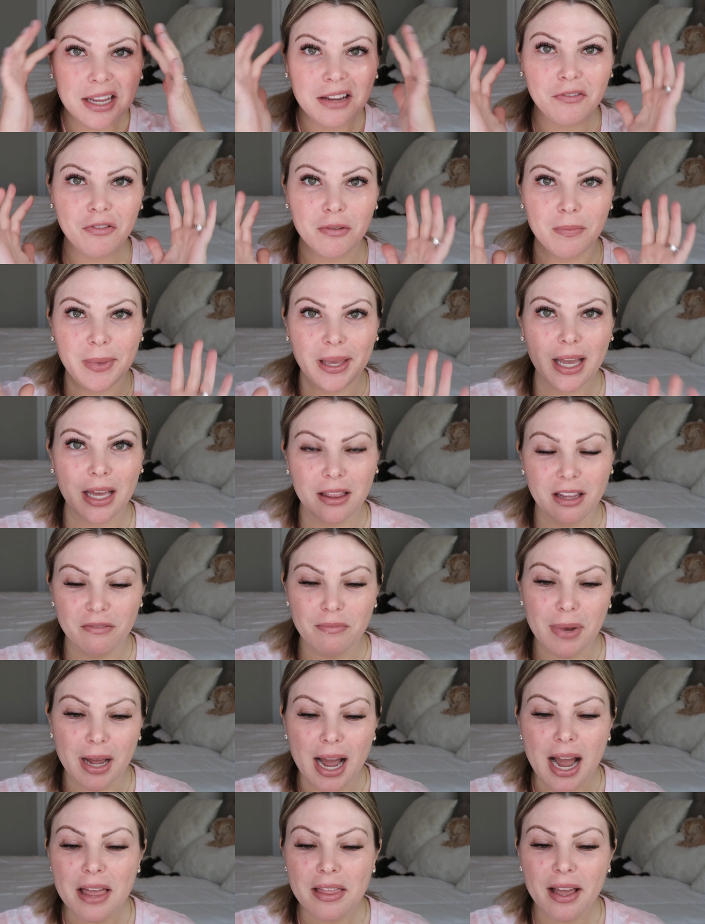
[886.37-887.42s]
And for me, I love
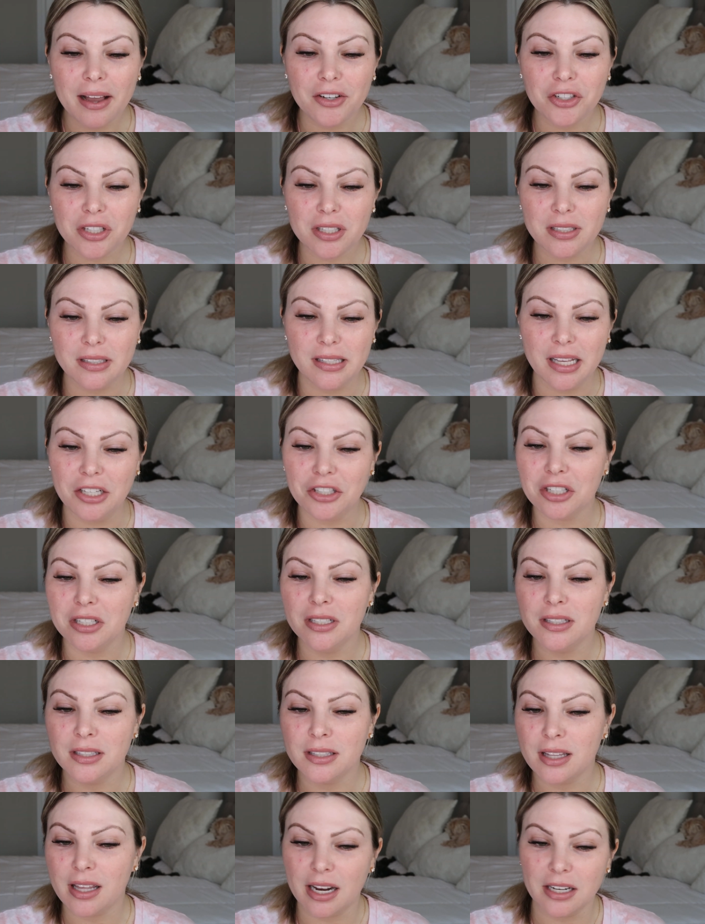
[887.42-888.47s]
my eyelash
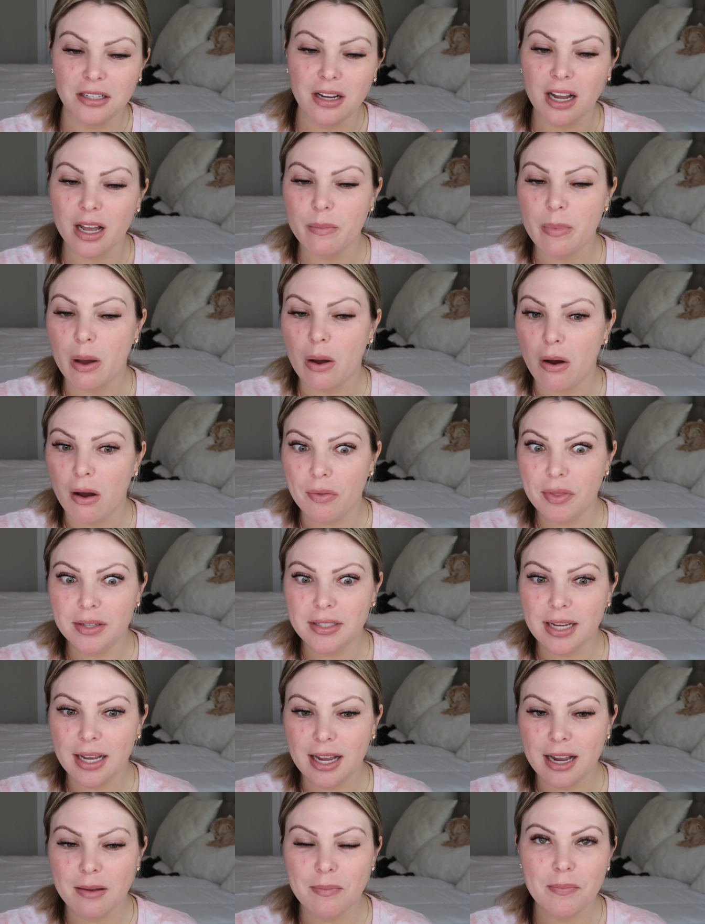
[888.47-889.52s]
extensions that I talk about all the
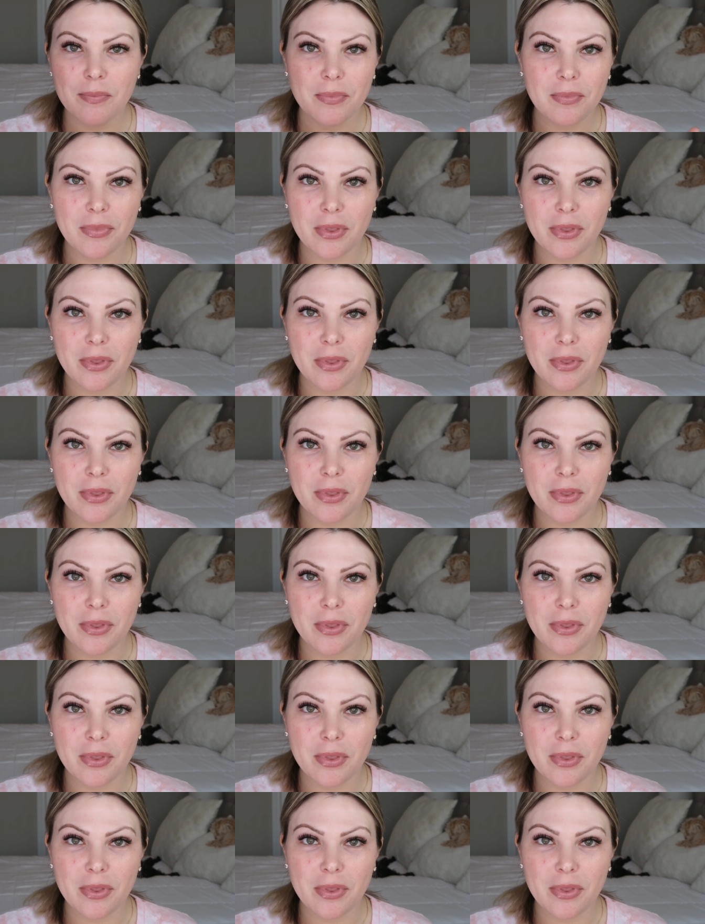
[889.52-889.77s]
time.